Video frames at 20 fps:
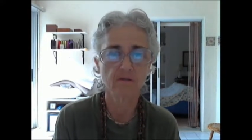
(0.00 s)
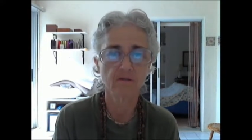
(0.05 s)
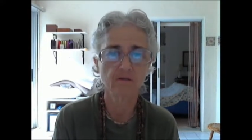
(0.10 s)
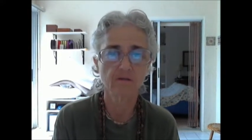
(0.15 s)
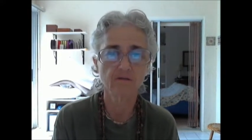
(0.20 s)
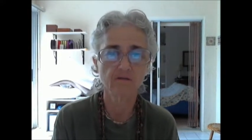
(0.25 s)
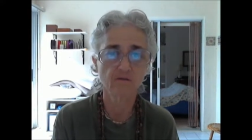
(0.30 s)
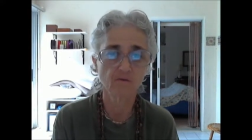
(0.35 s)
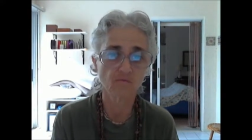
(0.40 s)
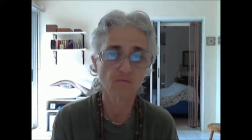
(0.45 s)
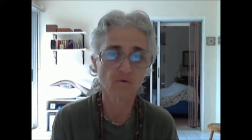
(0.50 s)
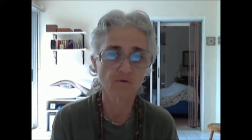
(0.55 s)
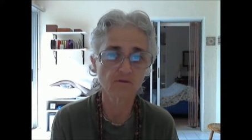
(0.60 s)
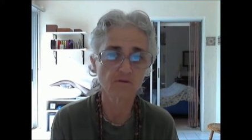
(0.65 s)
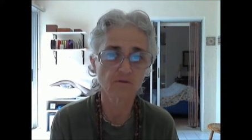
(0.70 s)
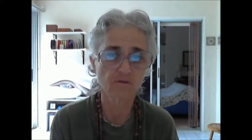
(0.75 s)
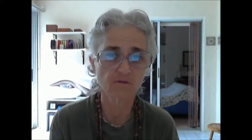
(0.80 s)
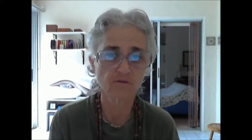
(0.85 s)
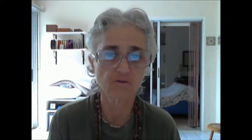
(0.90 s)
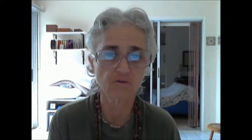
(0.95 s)
is
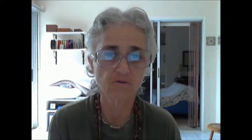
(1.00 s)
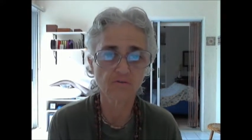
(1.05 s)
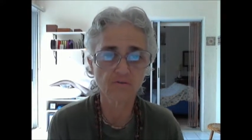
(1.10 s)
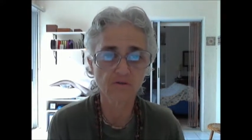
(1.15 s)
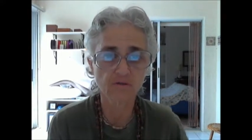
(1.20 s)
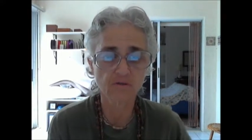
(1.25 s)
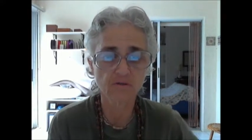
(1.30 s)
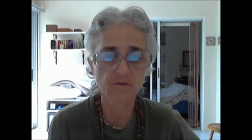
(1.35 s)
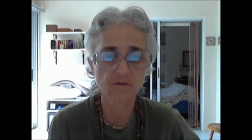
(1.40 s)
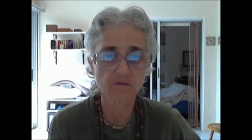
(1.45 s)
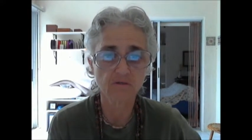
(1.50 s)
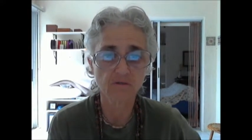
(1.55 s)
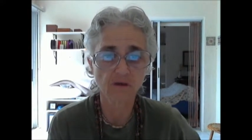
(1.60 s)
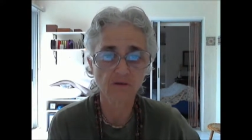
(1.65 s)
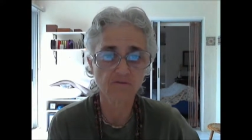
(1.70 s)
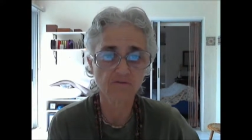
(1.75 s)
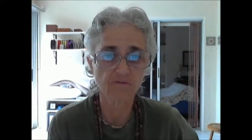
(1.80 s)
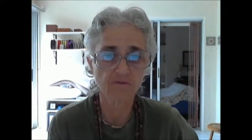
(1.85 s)
devotional service, love for